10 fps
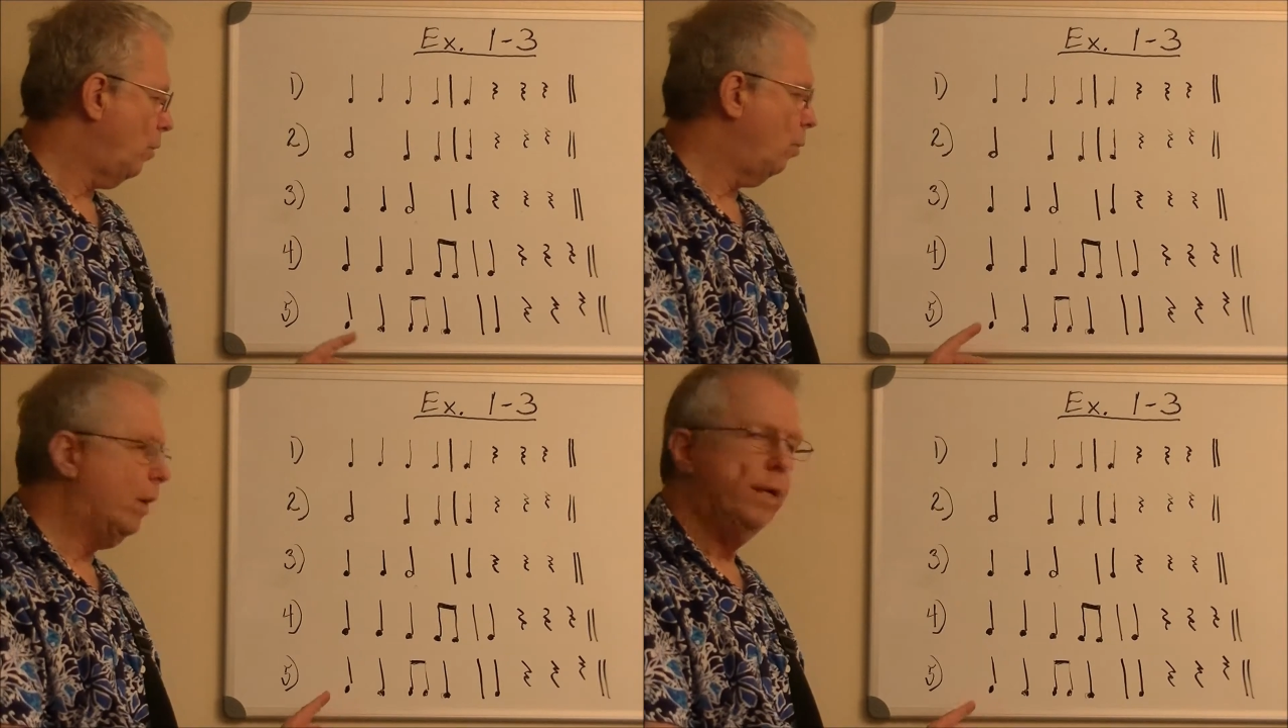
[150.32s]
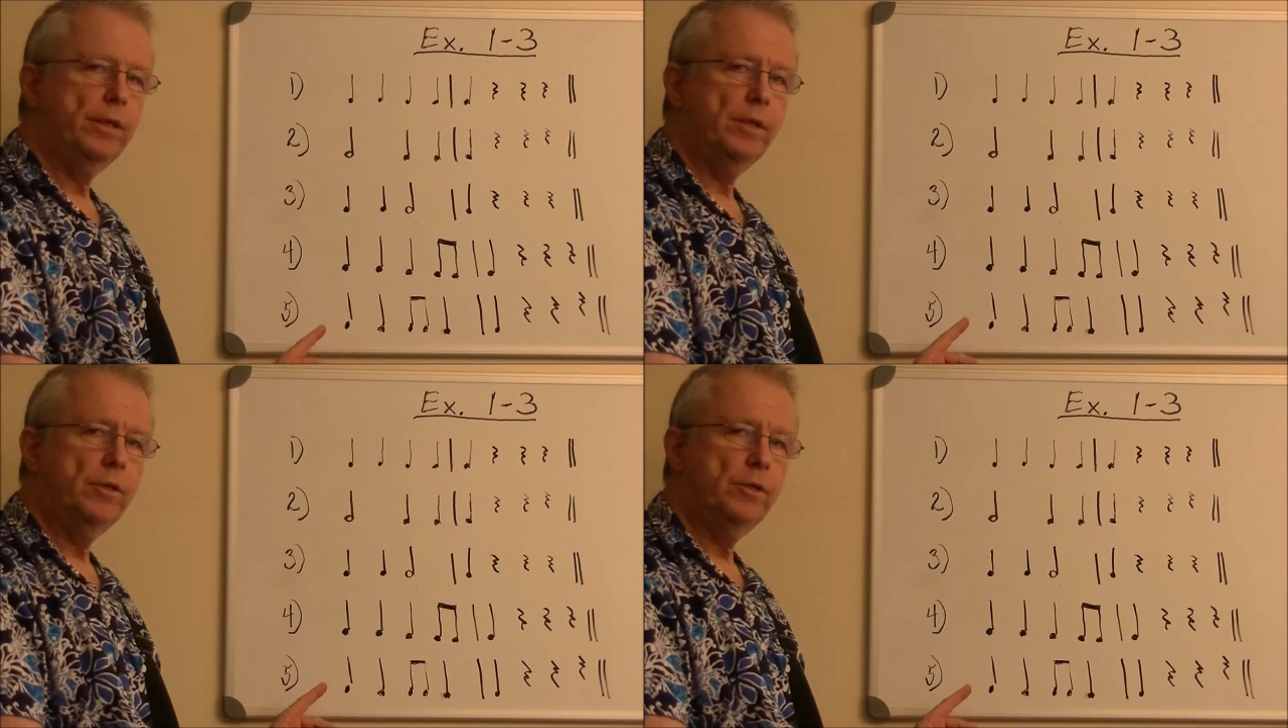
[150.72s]

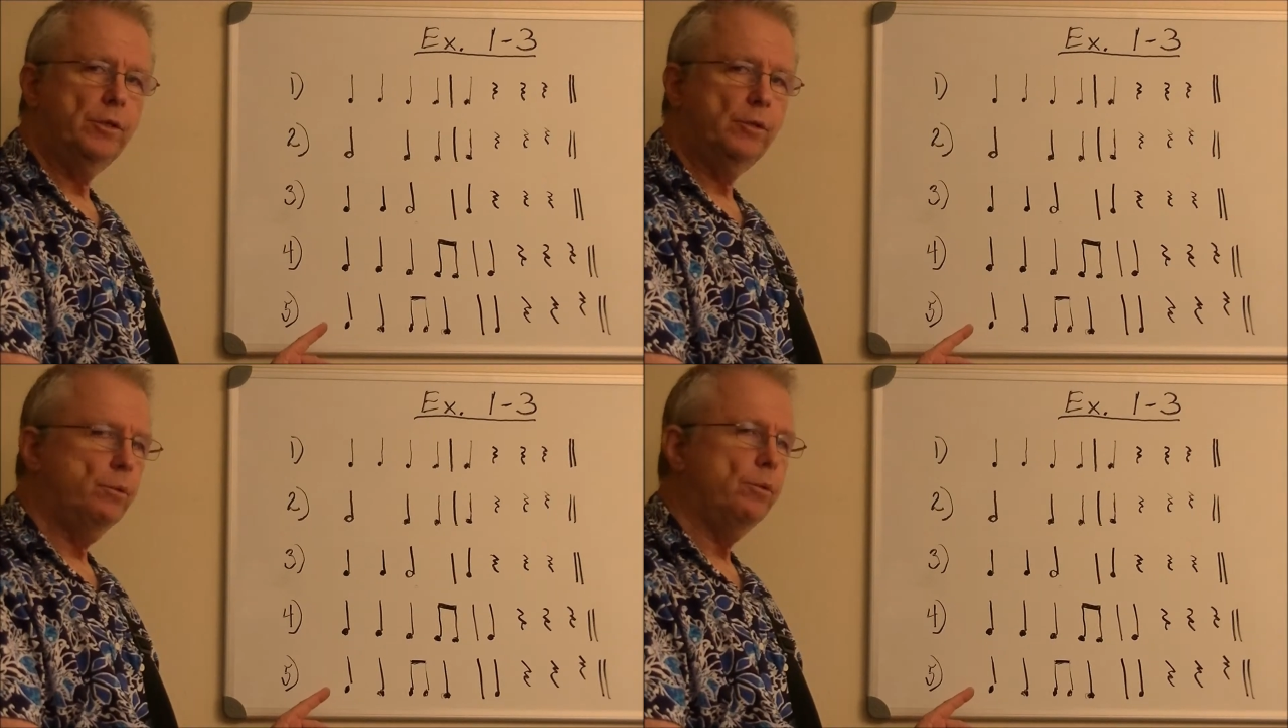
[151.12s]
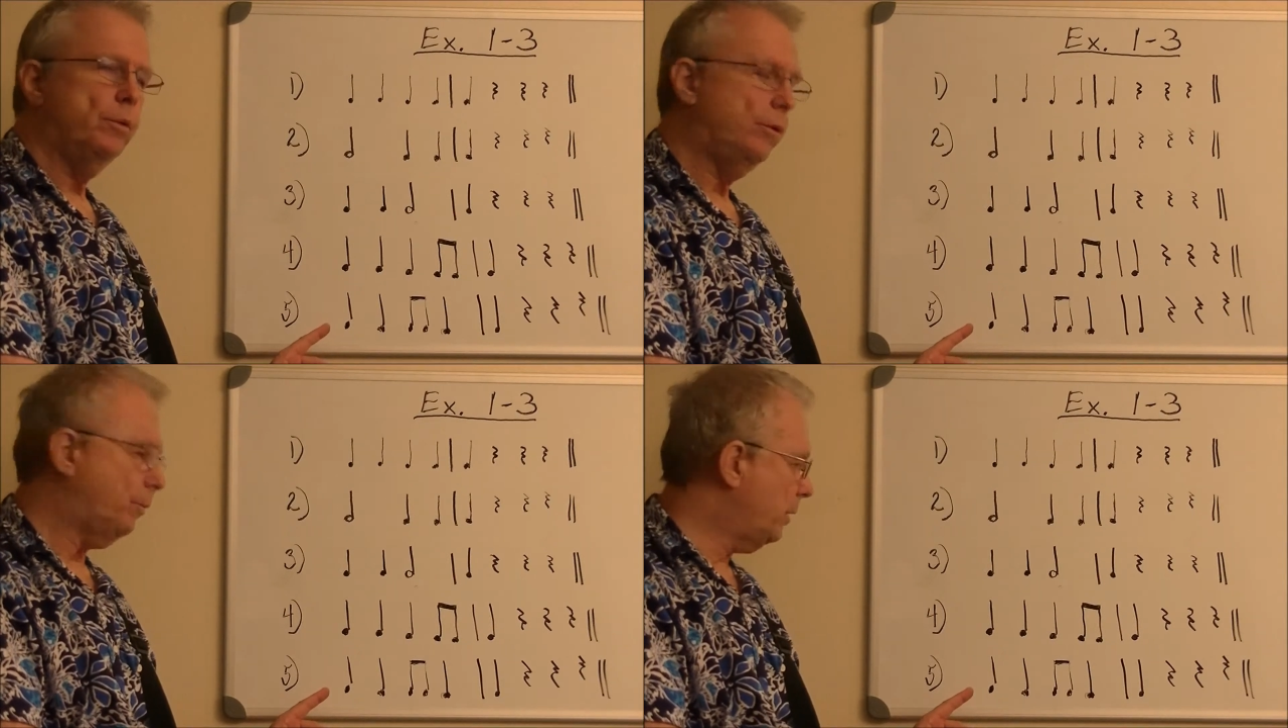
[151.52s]
One, two,
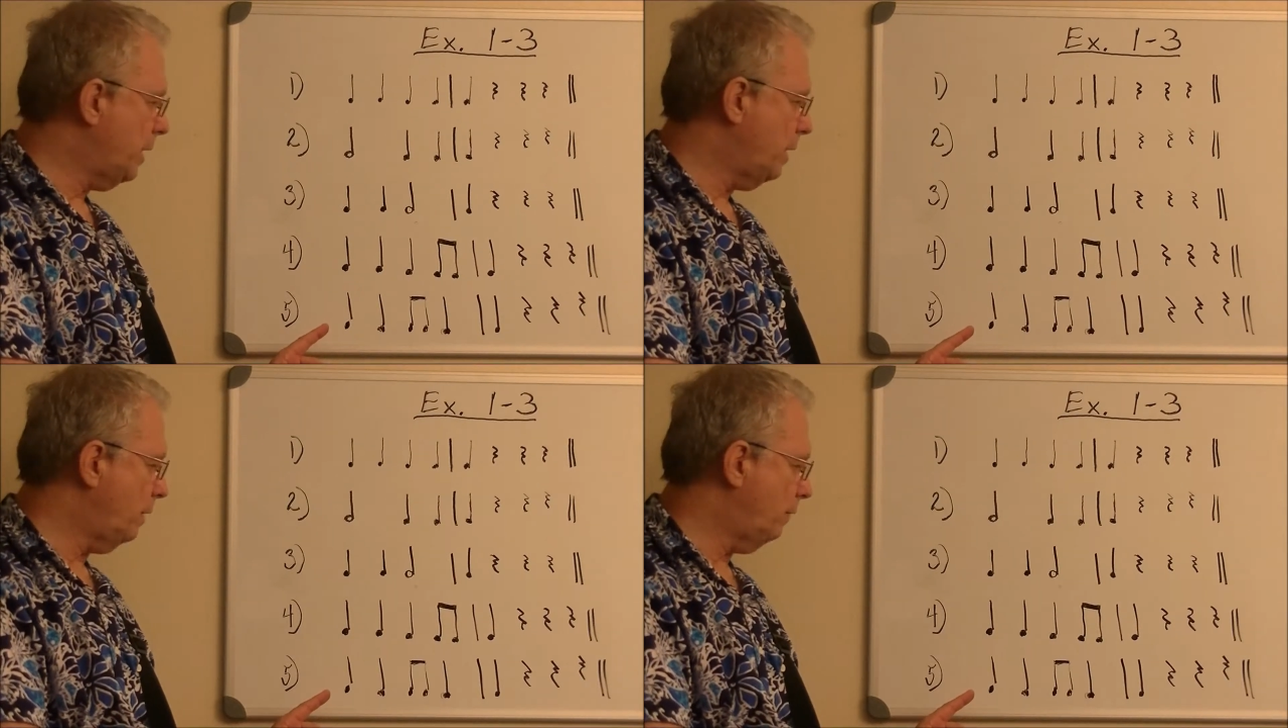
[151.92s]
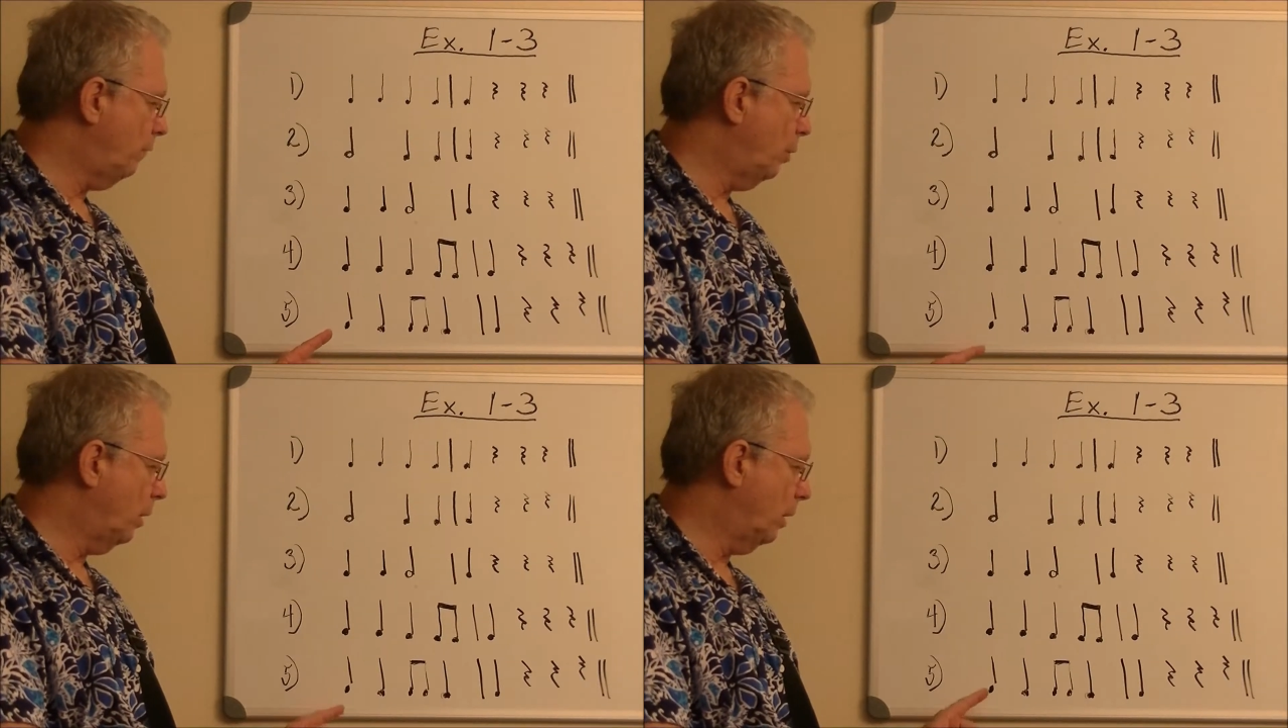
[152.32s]
three,
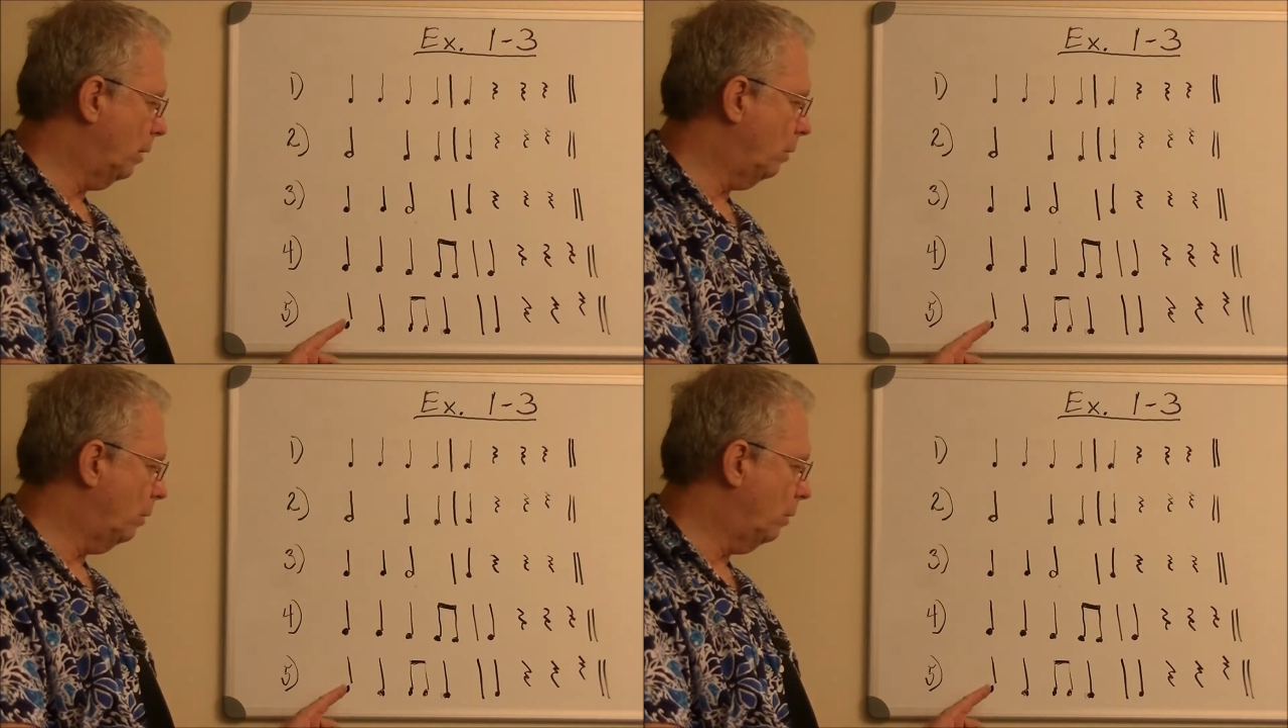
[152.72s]
four.